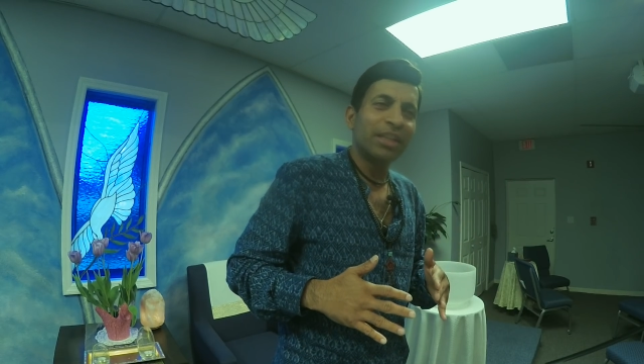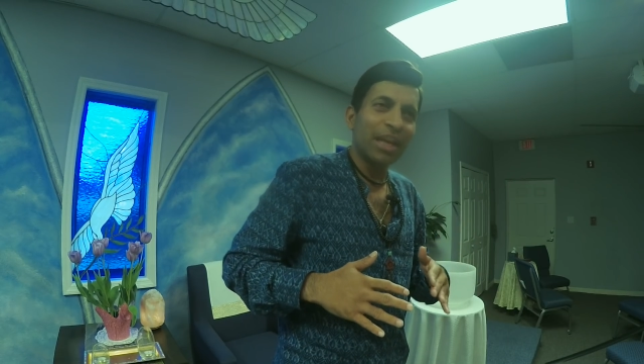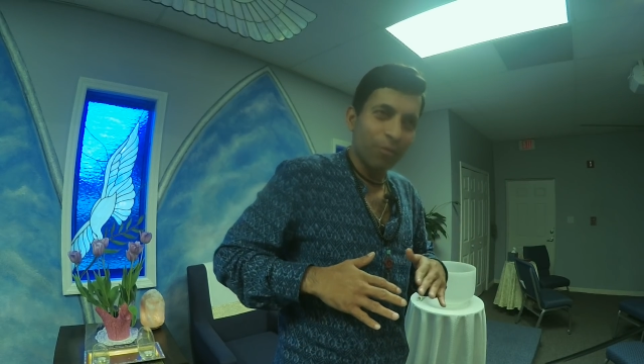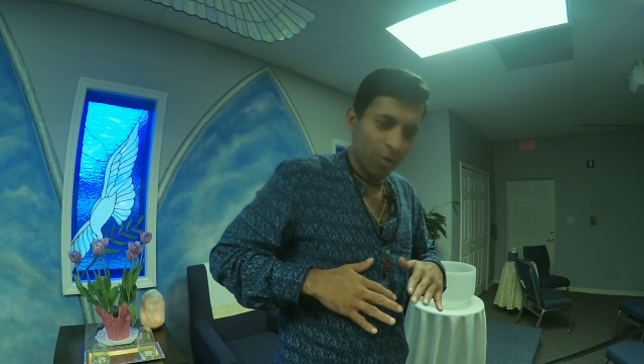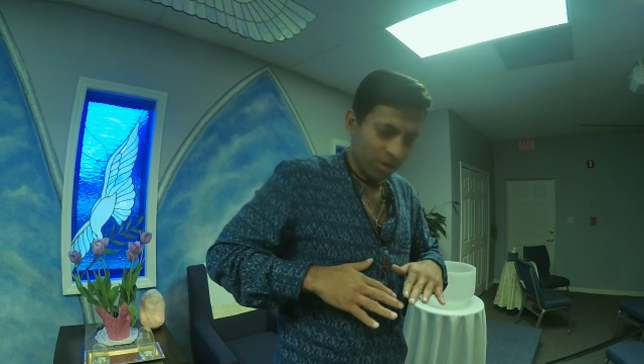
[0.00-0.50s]
they
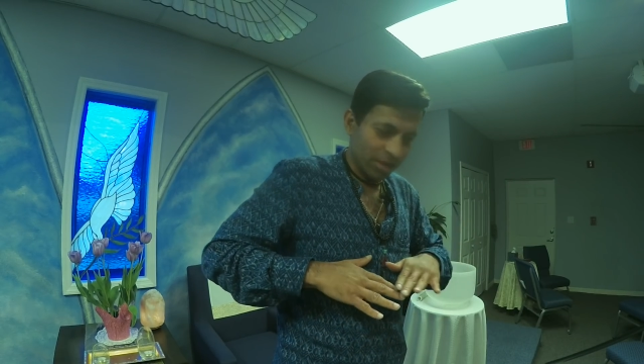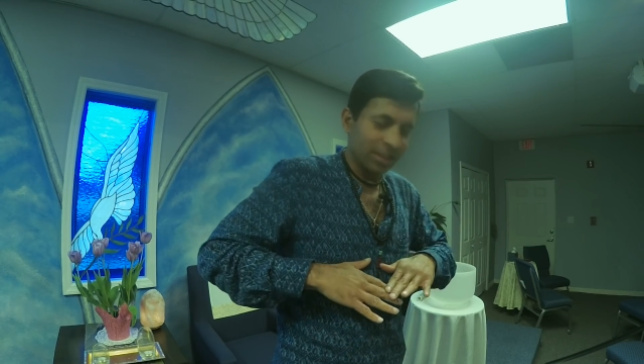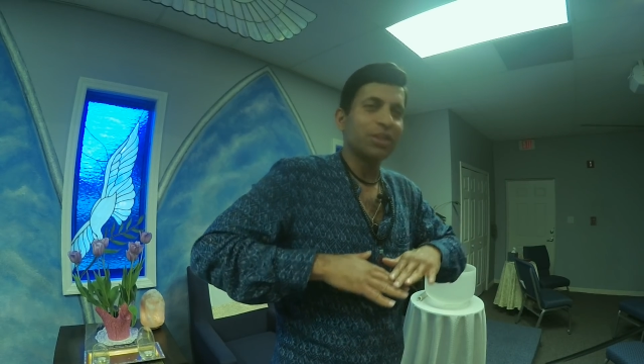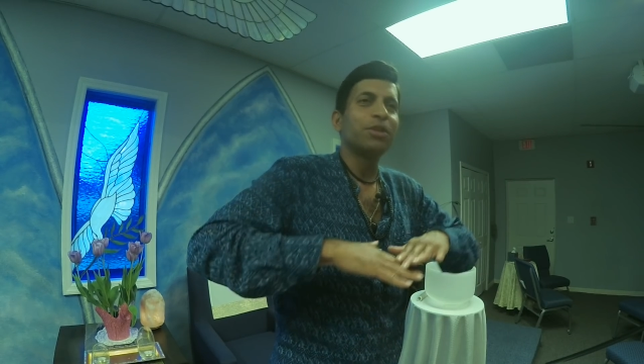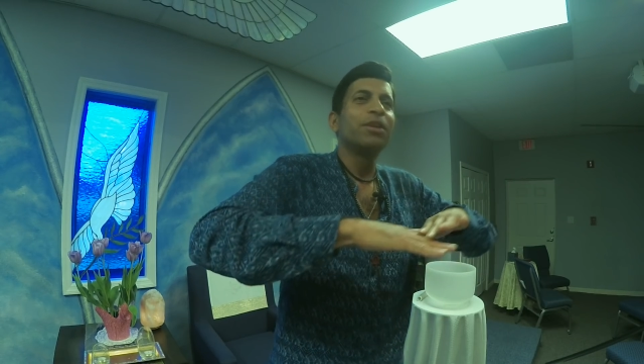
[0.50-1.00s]
want
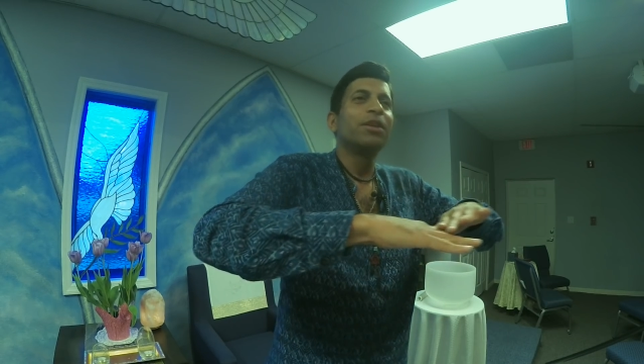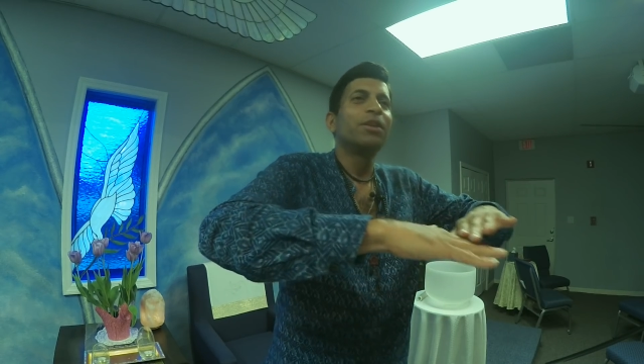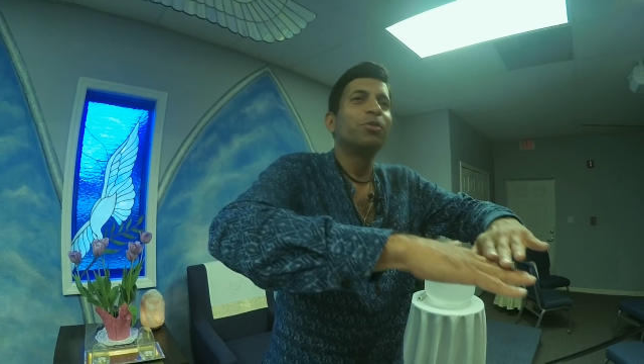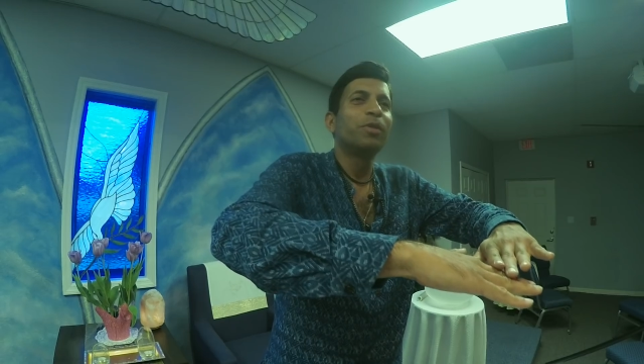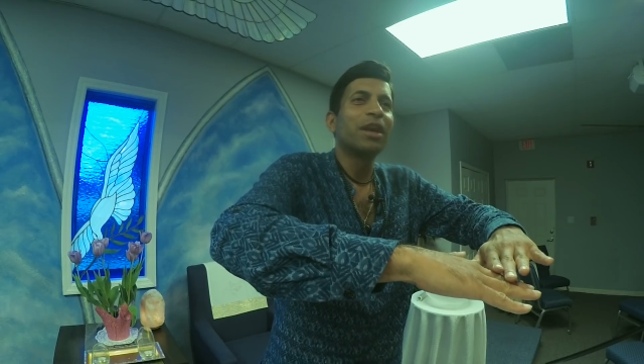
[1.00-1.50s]
this
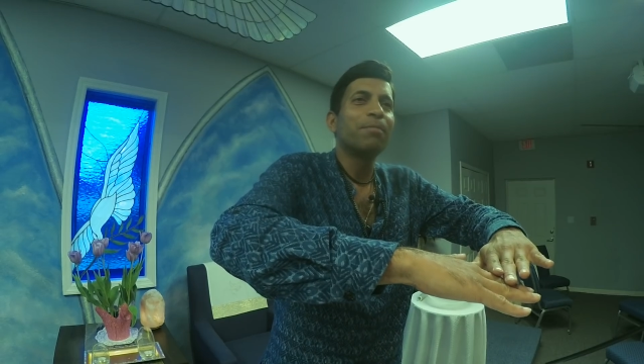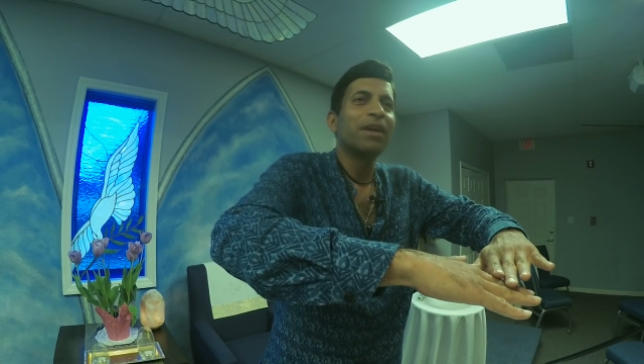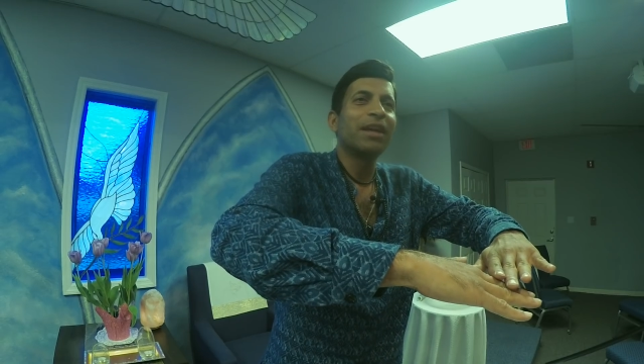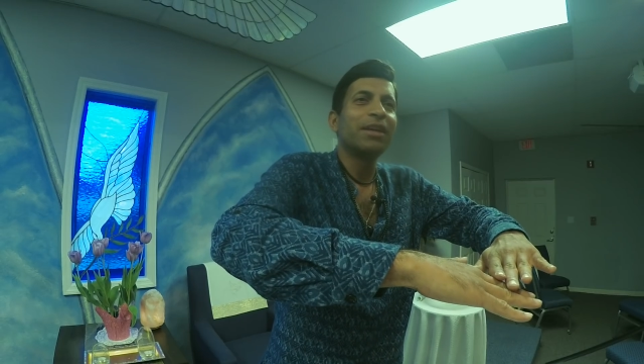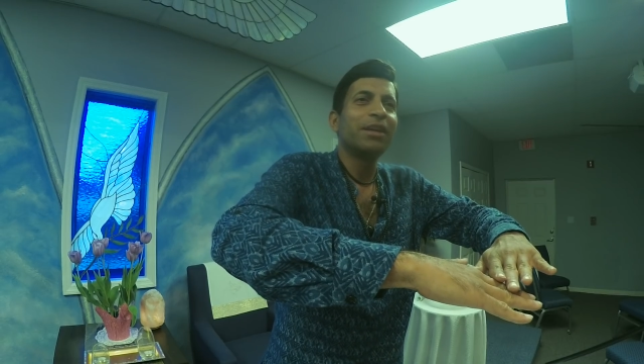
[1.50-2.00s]
to become my
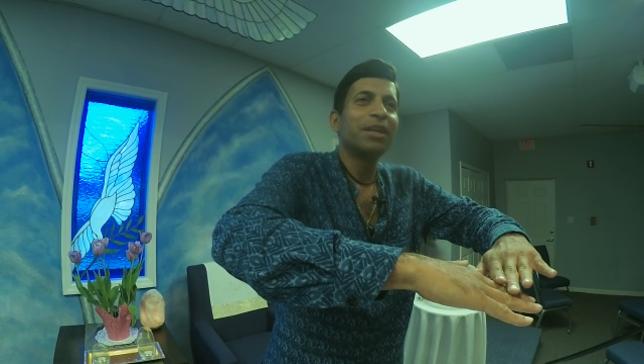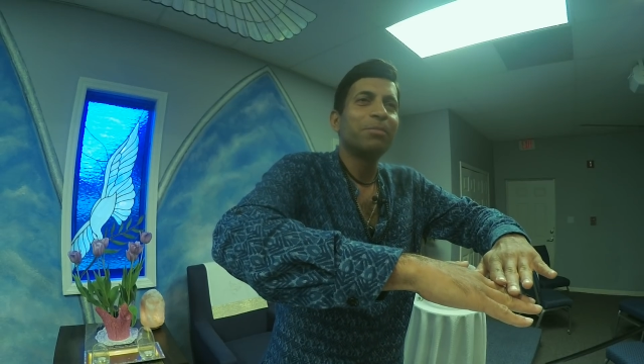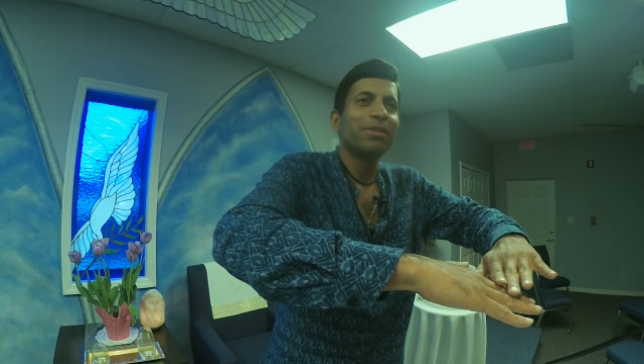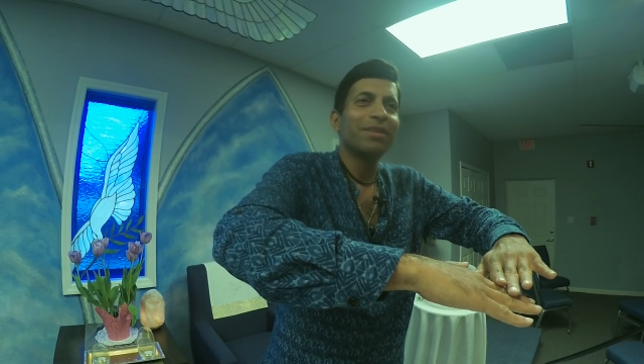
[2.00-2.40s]
dining table.